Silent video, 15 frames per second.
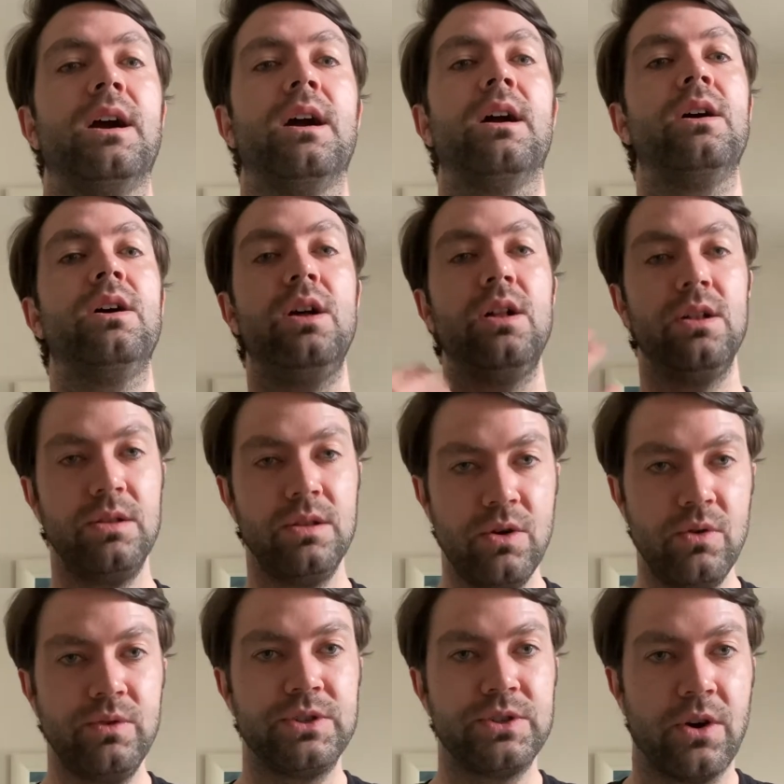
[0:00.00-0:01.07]
our
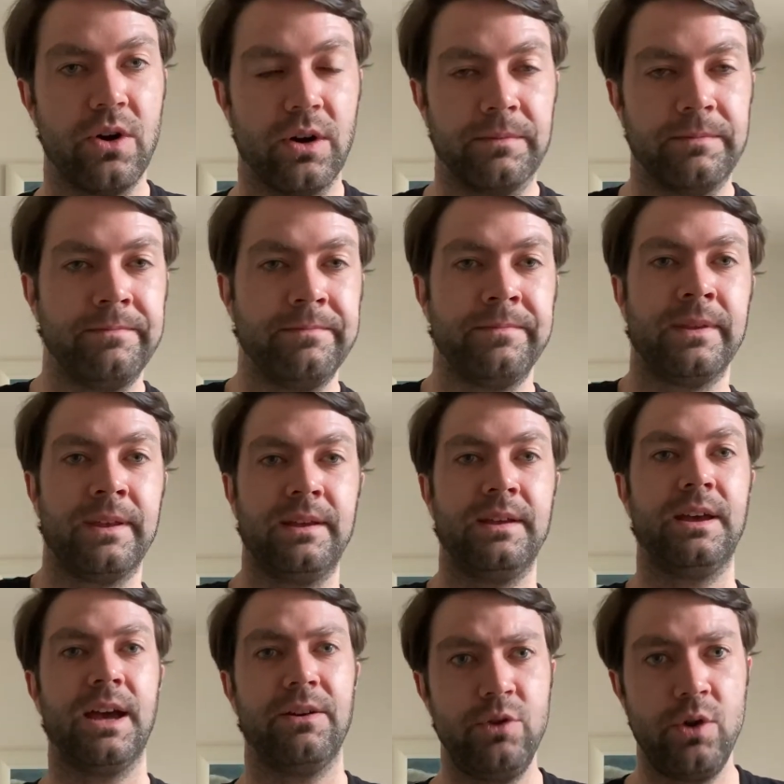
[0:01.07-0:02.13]
hello song.
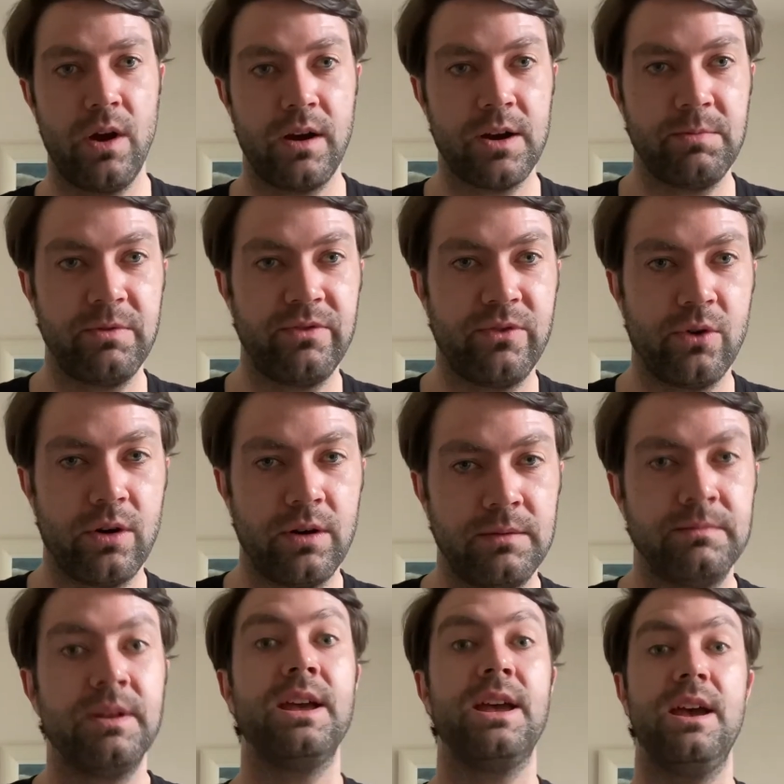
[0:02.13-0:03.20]
Have you heard it before?
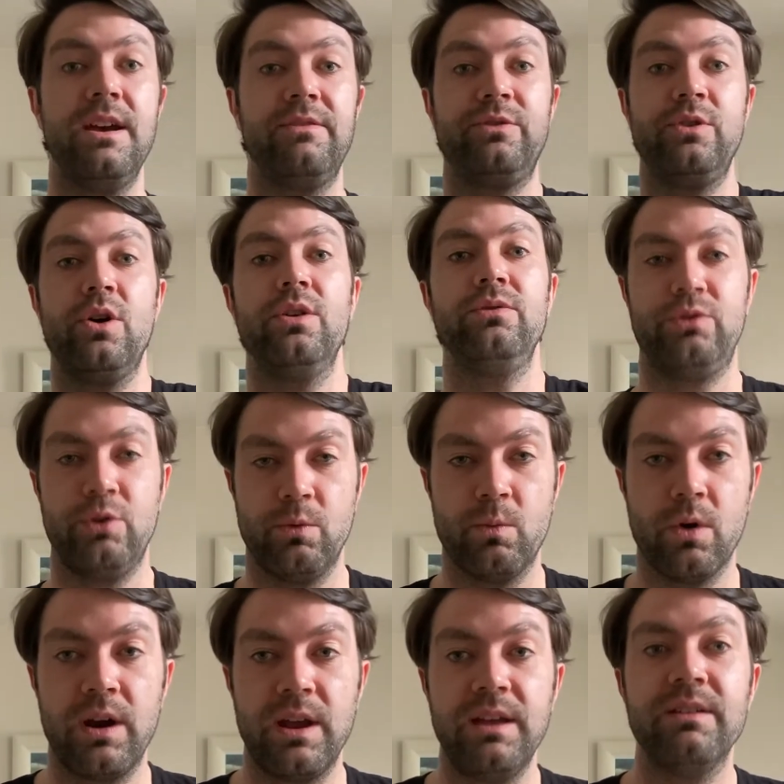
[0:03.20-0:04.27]
If not, don't
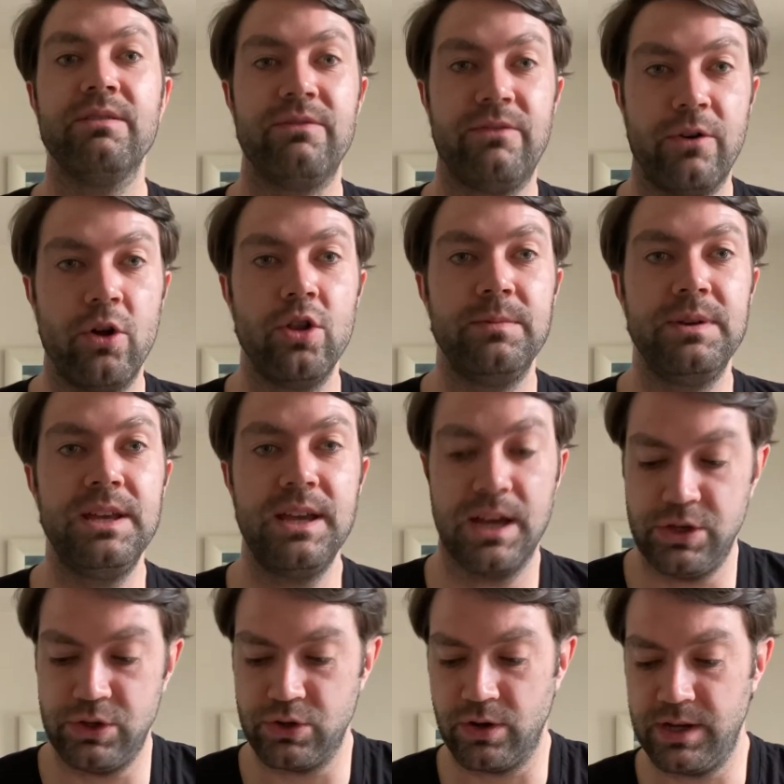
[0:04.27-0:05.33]
worry, follow me
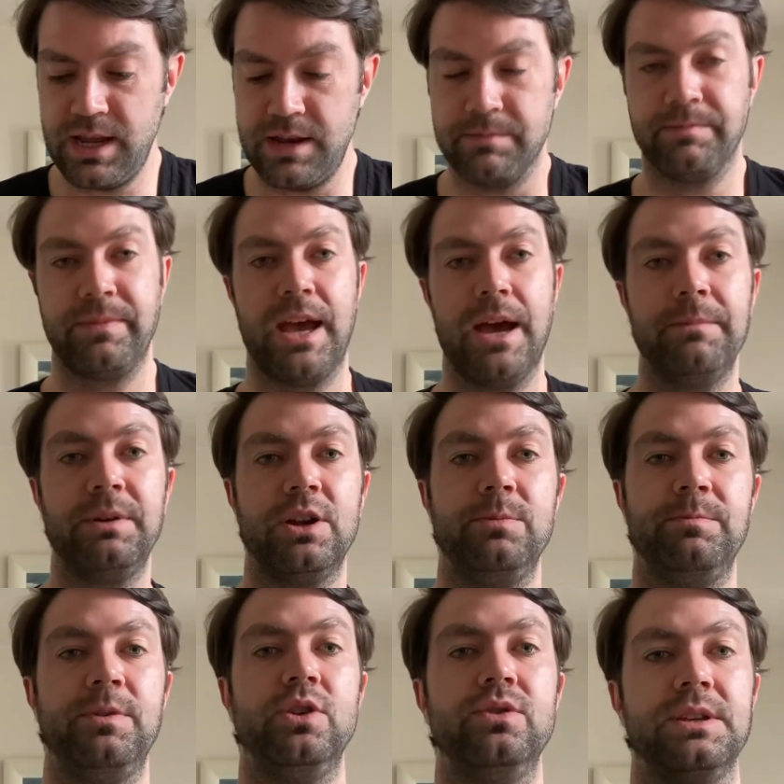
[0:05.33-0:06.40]
and join in. I'm going to
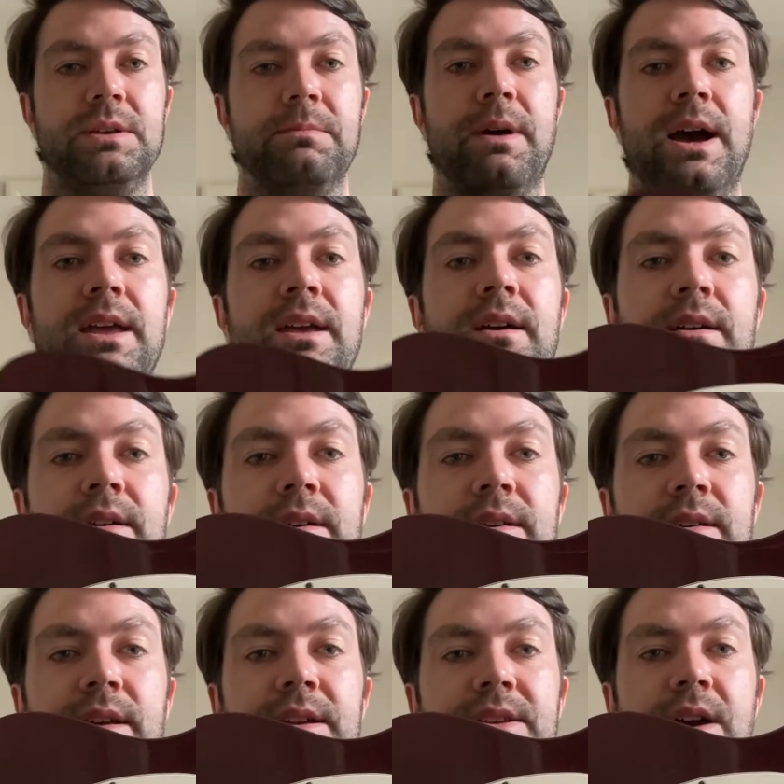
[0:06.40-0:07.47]
be using my
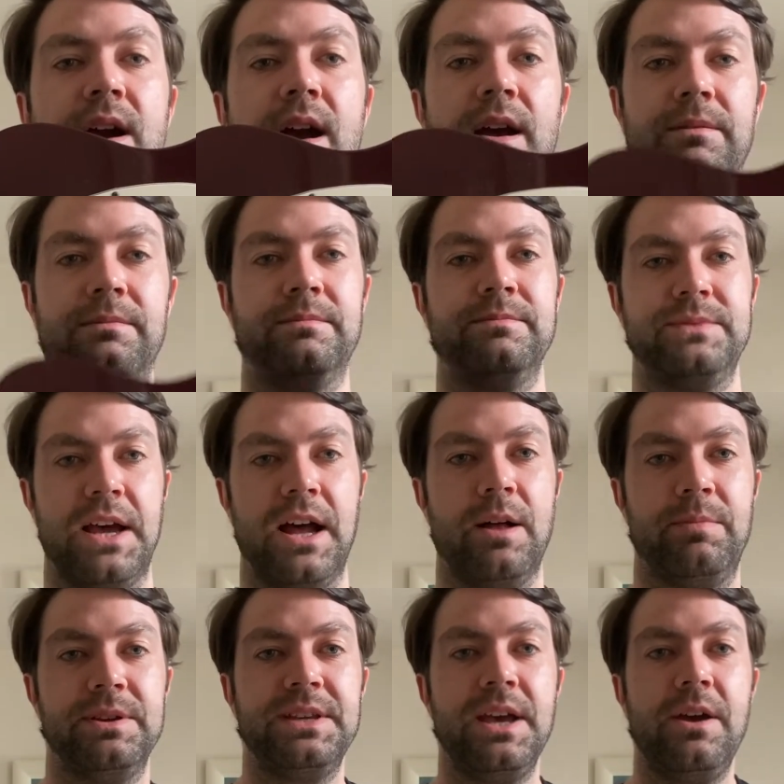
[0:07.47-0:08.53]
guitar to
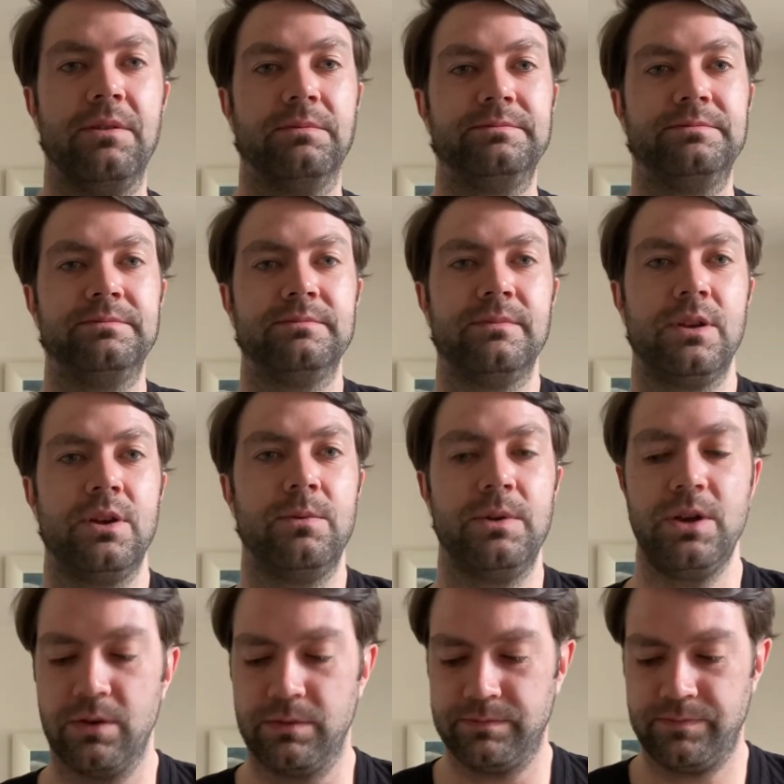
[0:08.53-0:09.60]
help us out. Here we
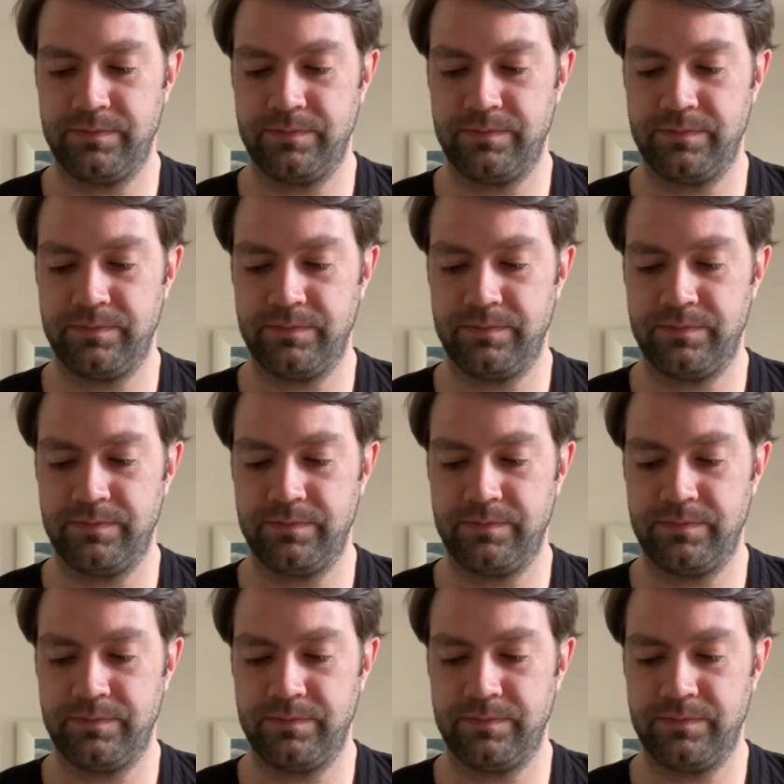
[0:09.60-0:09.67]
go.